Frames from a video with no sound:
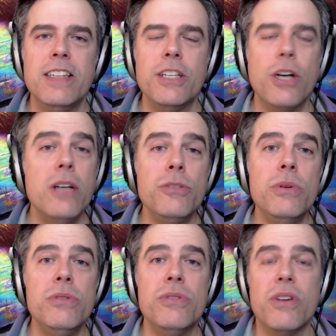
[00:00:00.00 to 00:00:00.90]
The cost
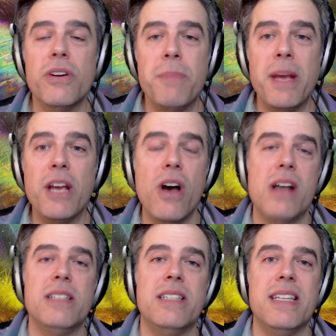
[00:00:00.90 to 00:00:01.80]
reducers aren't a big
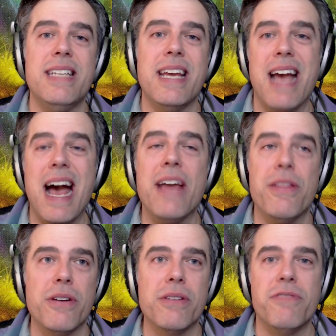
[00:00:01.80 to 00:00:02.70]
cost to the deck
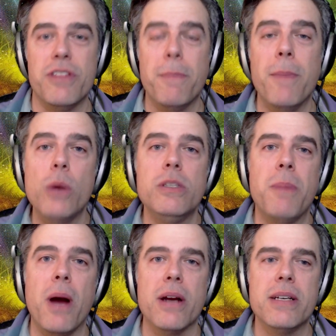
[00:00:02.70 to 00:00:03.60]
either, for the most
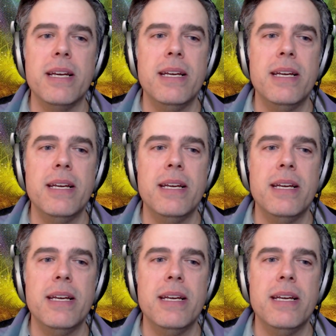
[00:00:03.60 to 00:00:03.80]
part.